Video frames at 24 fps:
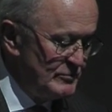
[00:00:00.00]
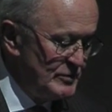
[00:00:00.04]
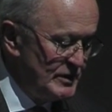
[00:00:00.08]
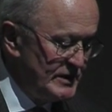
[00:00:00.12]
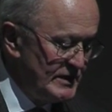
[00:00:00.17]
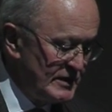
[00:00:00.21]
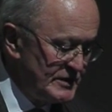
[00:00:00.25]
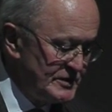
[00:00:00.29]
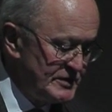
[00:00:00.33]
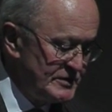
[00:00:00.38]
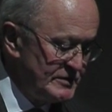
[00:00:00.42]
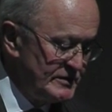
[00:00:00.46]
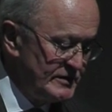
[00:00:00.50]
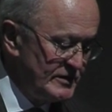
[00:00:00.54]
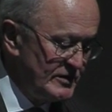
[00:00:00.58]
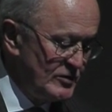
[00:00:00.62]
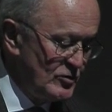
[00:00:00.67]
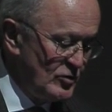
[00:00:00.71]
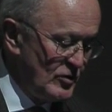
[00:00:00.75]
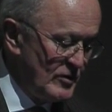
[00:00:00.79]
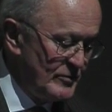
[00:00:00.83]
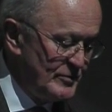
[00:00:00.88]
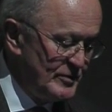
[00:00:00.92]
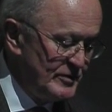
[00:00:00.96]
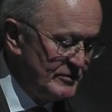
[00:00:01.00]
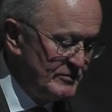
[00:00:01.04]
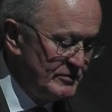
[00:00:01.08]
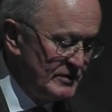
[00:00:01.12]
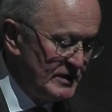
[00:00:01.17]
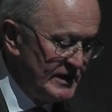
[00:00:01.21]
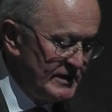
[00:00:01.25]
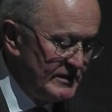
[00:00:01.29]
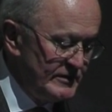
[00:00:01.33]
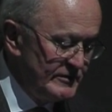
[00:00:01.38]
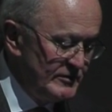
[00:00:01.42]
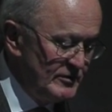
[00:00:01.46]
reduction in
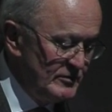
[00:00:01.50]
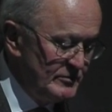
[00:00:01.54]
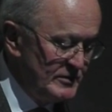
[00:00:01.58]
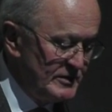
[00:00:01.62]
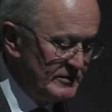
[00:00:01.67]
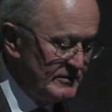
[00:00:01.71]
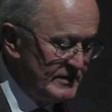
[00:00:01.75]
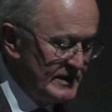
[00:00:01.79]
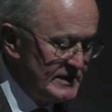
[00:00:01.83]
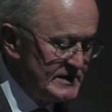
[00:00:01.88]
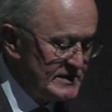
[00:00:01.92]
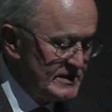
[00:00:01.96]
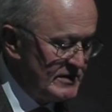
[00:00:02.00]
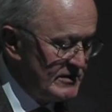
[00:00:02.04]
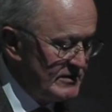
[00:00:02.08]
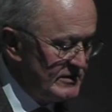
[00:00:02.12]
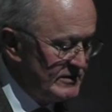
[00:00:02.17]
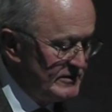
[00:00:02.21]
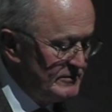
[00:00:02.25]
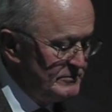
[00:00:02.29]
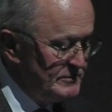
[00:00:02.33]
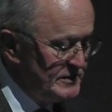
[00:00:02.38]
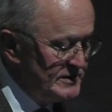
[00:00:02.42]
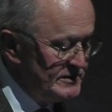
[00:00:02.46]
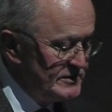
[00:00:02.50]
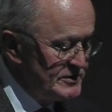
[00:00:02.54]
corporate-related human rights harm